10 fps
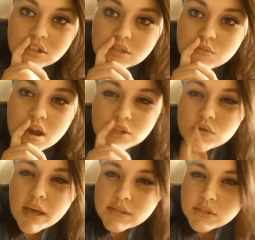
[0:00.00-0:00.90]
I just
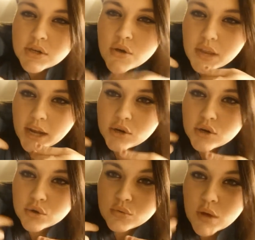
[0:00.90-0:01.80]
wanted you guys to know
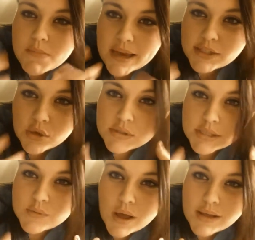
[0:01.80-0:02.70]
that I knew what
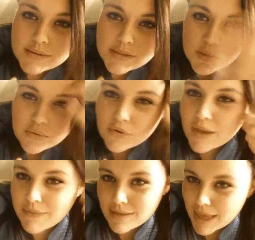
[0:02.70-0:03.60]
mitosis was
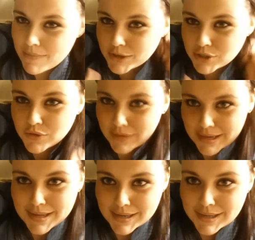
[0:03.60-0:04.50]
to prove I'm not
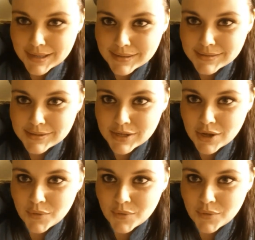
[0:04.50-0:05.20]
that much of an idiot.